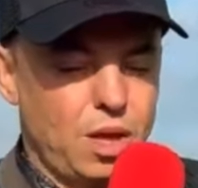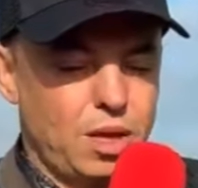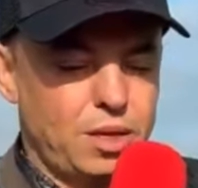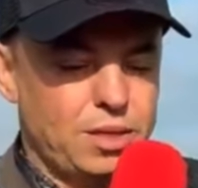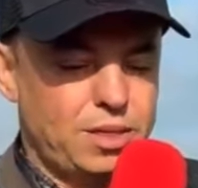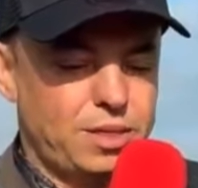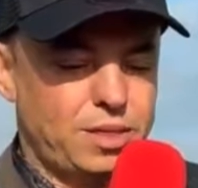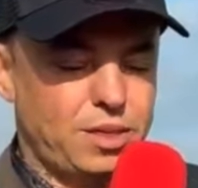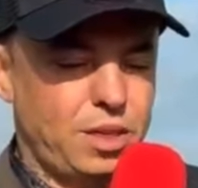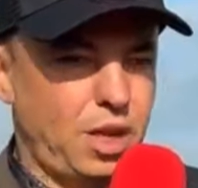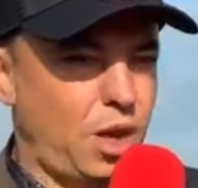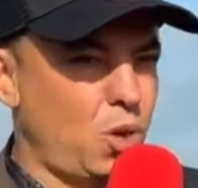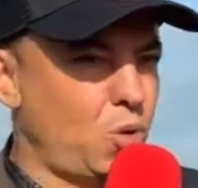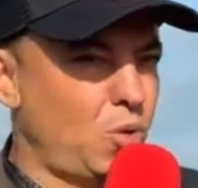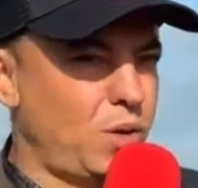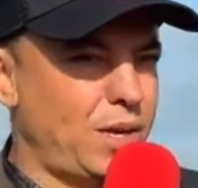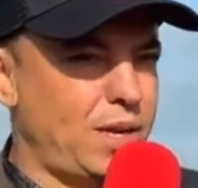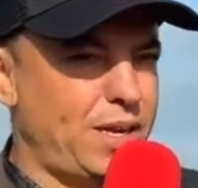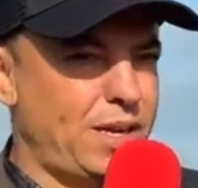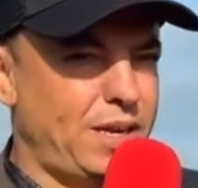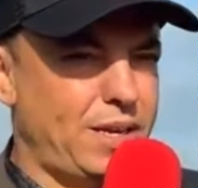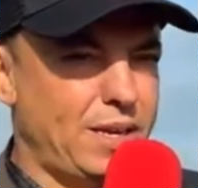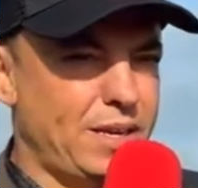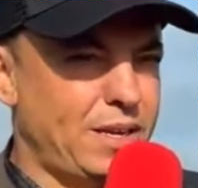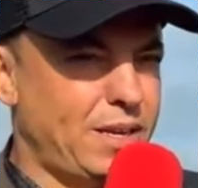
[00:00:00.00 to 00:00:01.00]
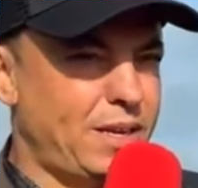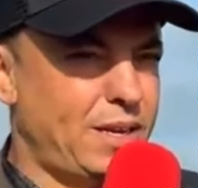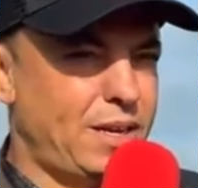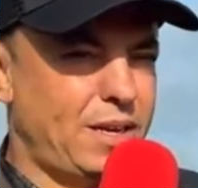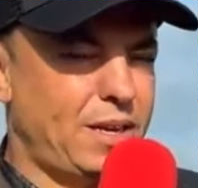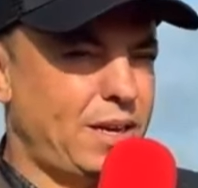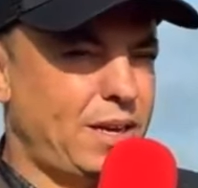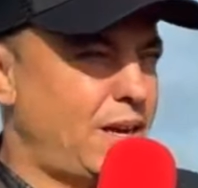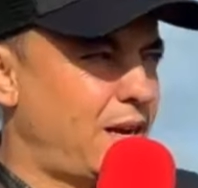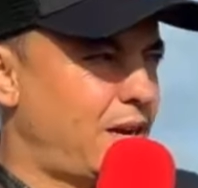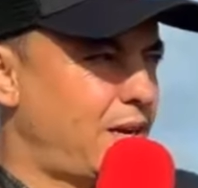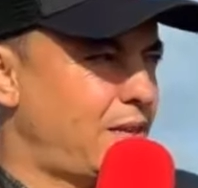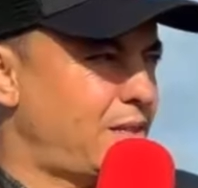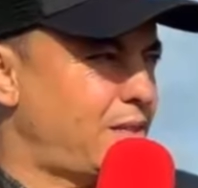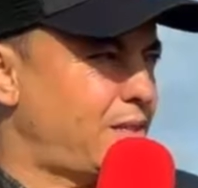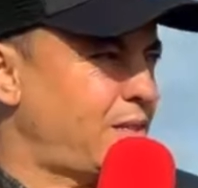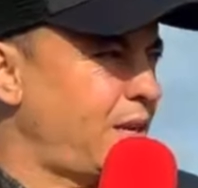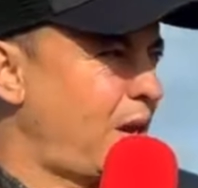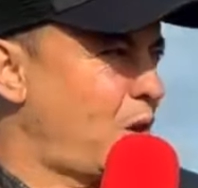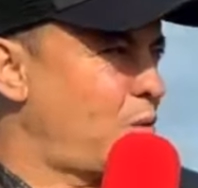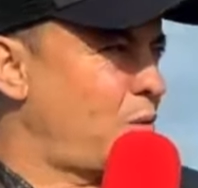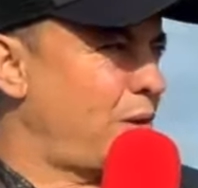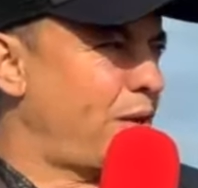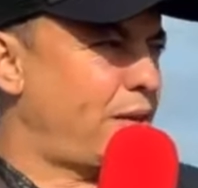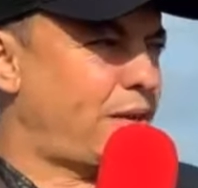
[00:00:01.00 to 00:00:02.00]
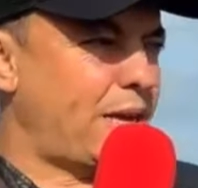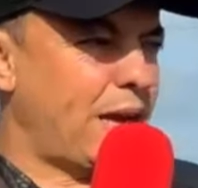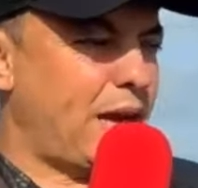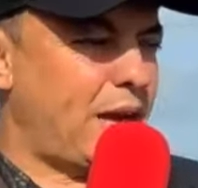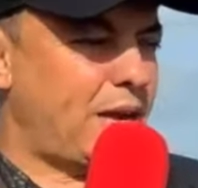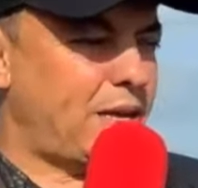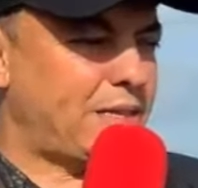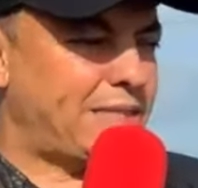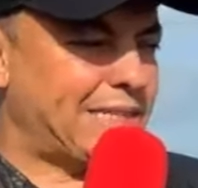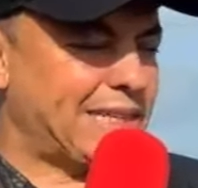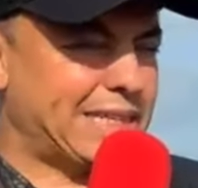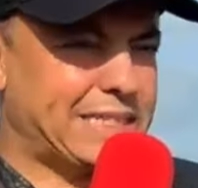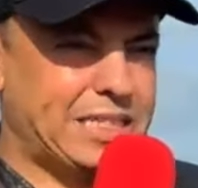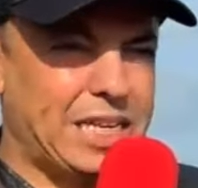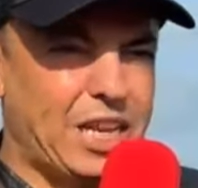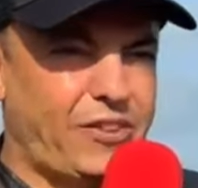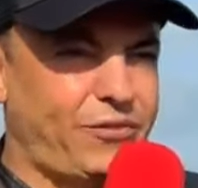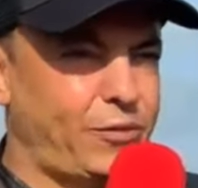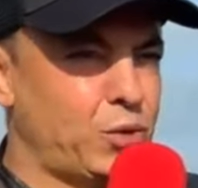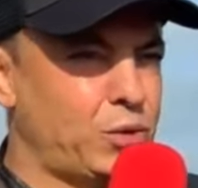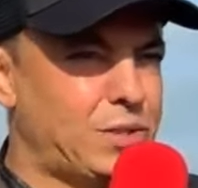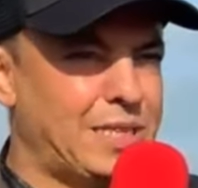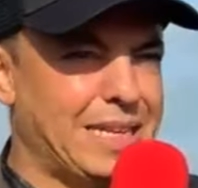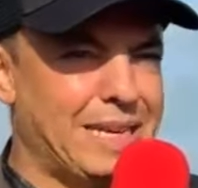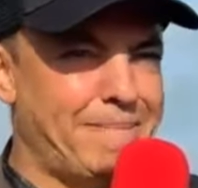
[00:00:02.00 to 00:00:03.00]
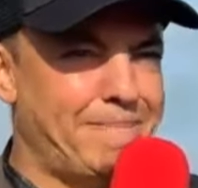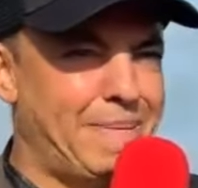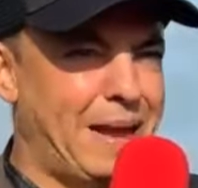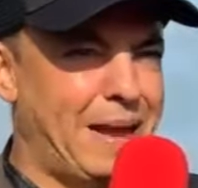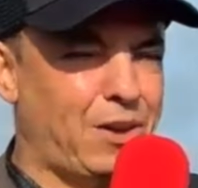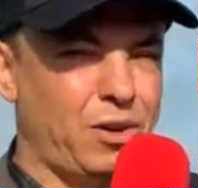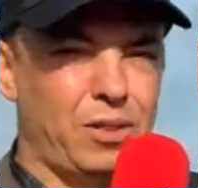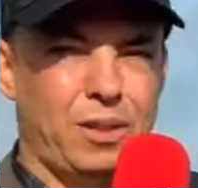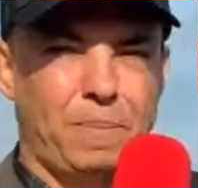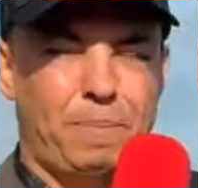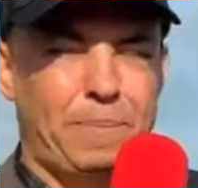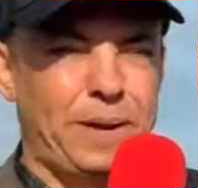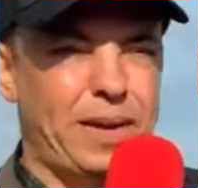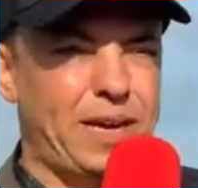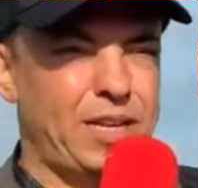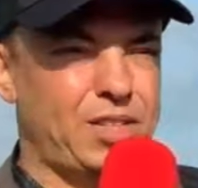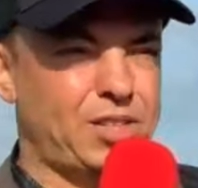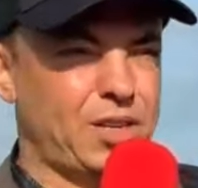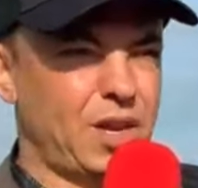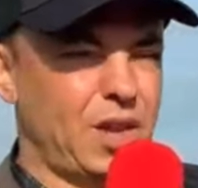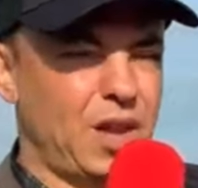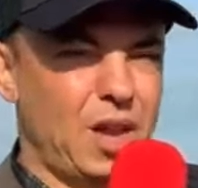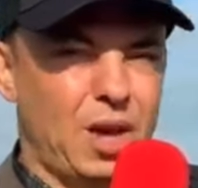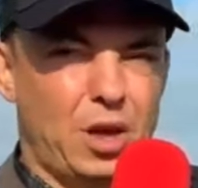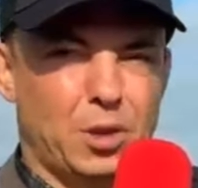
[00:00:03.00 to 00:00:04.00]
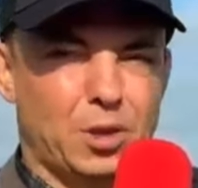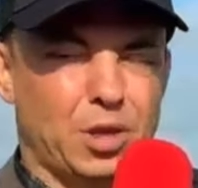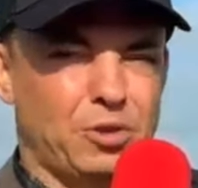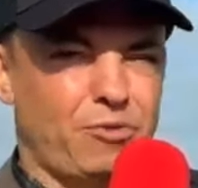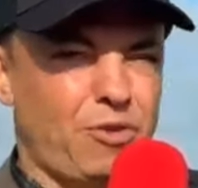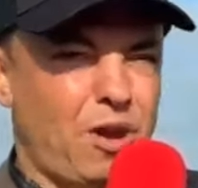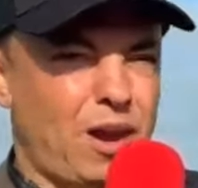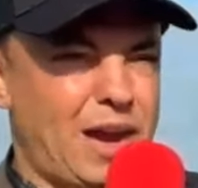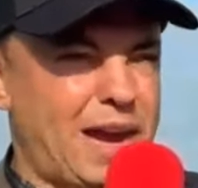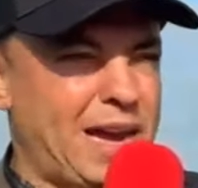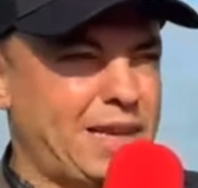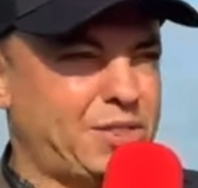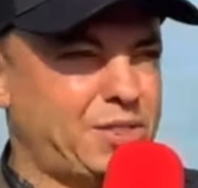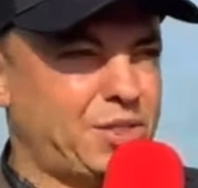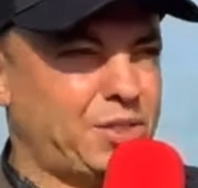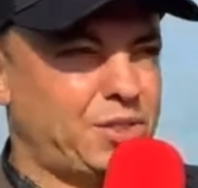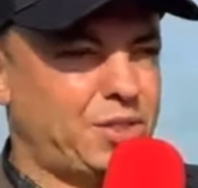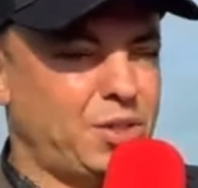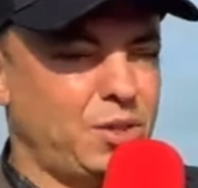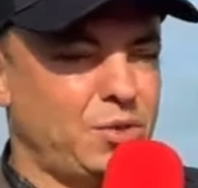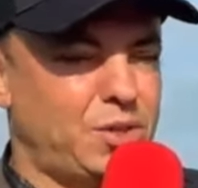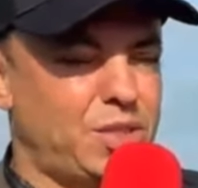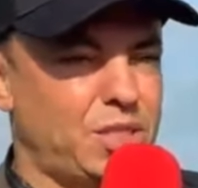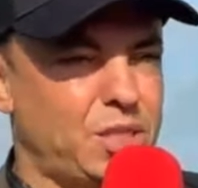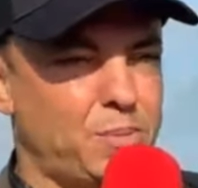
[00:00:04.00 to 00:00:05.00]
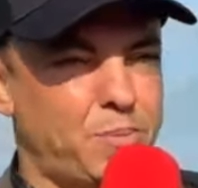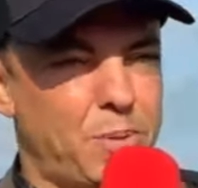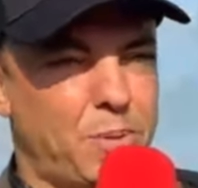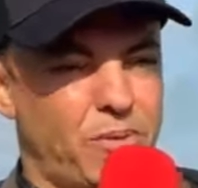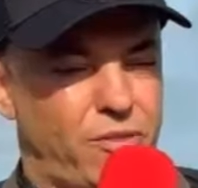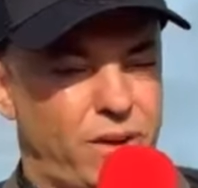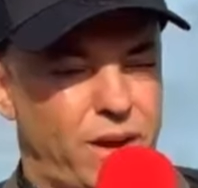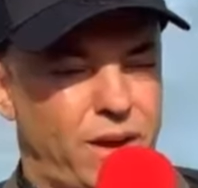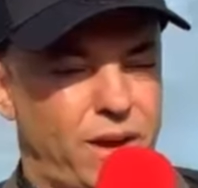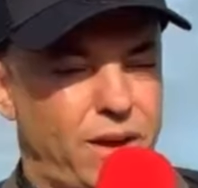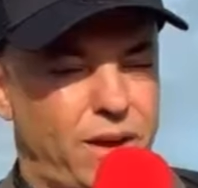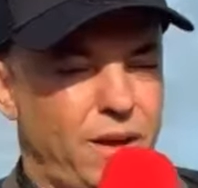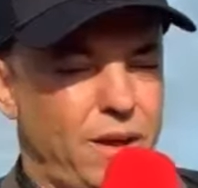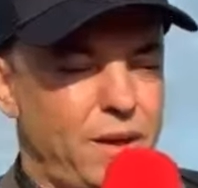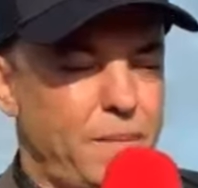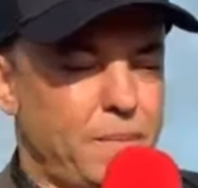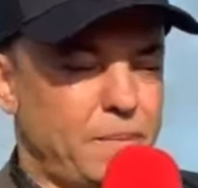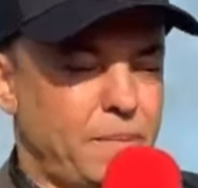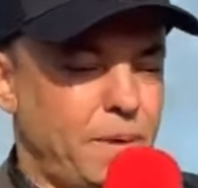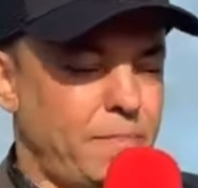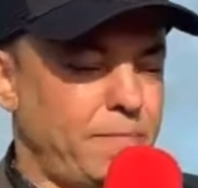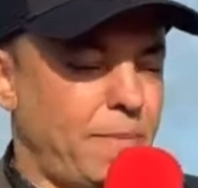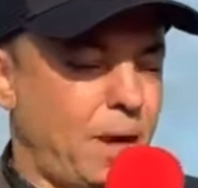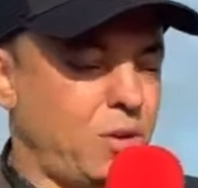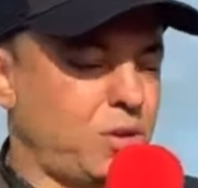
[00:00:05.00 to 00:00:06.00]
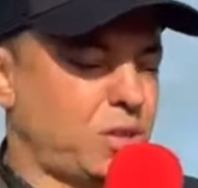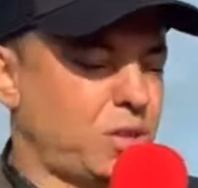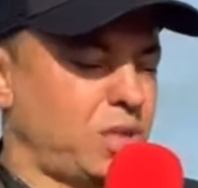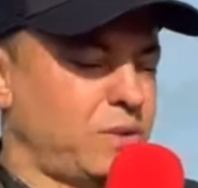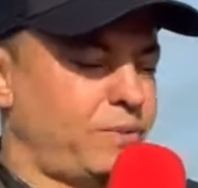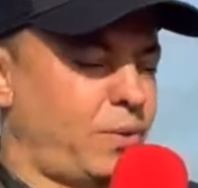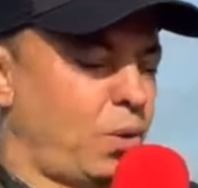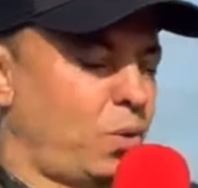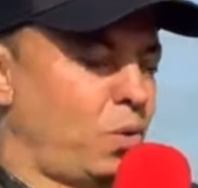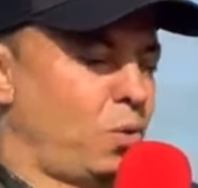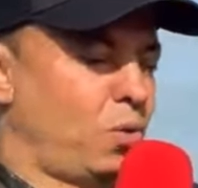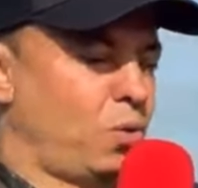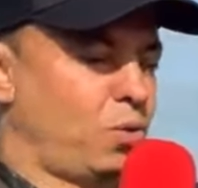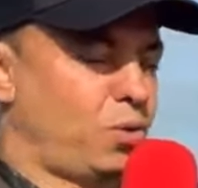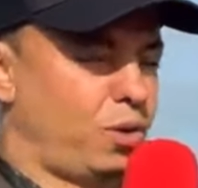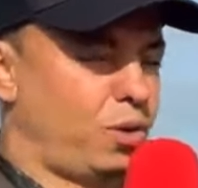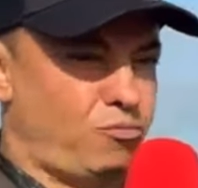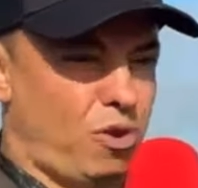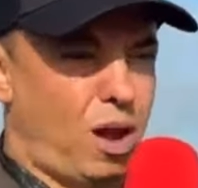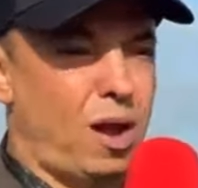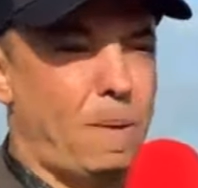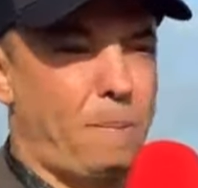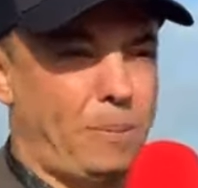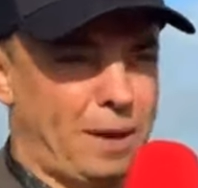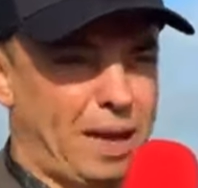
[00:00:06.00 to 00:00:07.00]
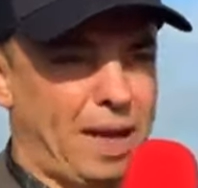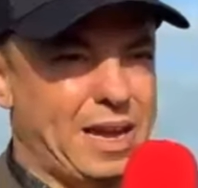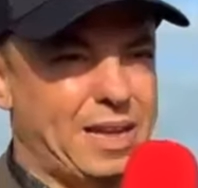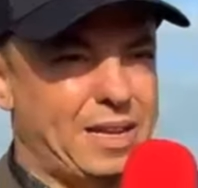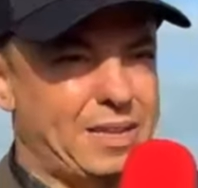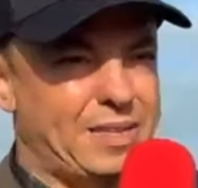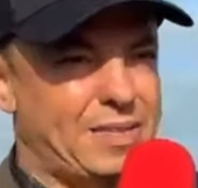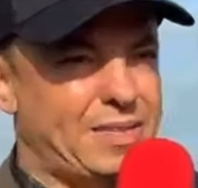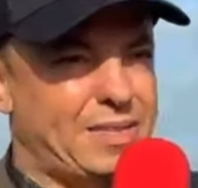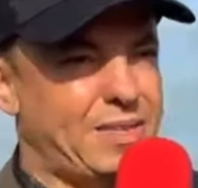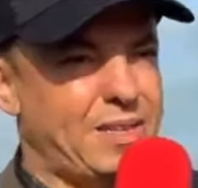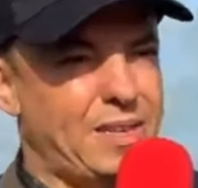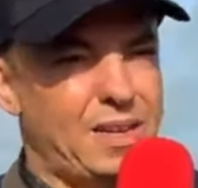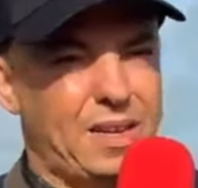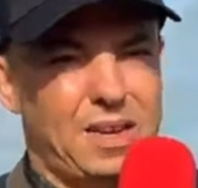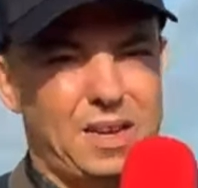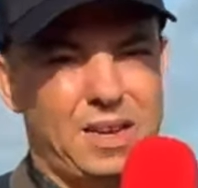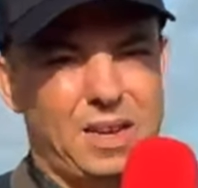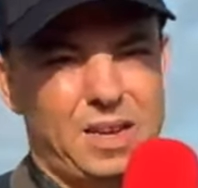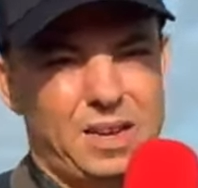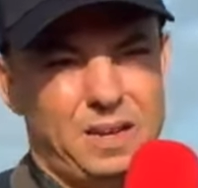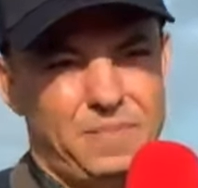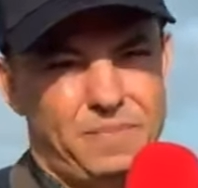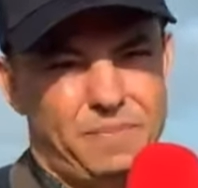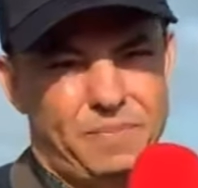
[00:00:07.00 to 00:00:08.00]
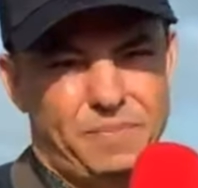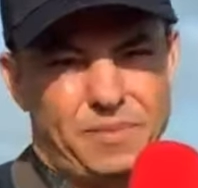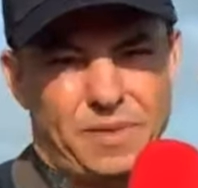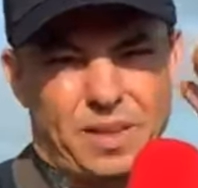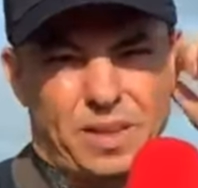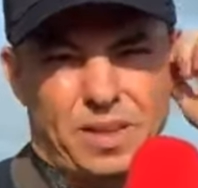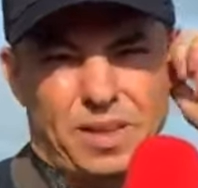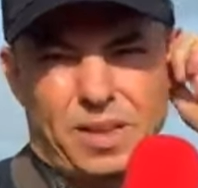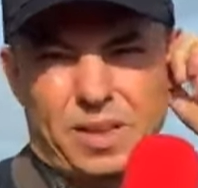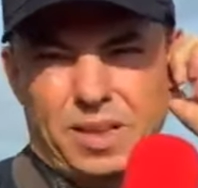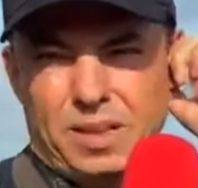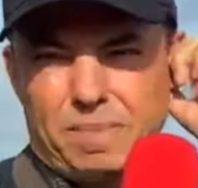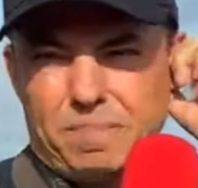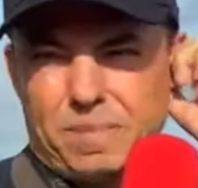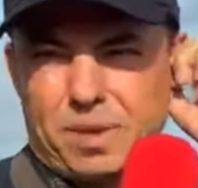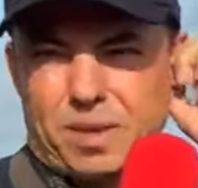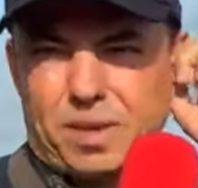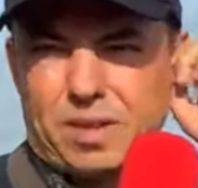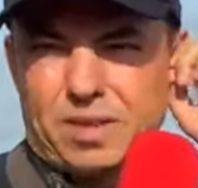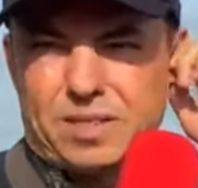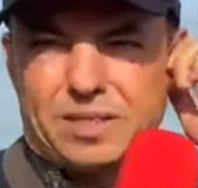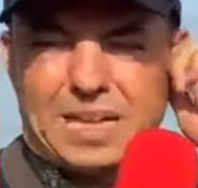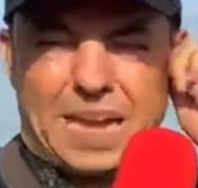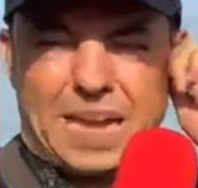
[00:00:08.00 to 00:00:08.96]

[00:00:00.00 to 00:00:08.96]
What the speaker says: slowly get a successful team back on the pitch, the right attitude, spirit, but most of all, the right players, because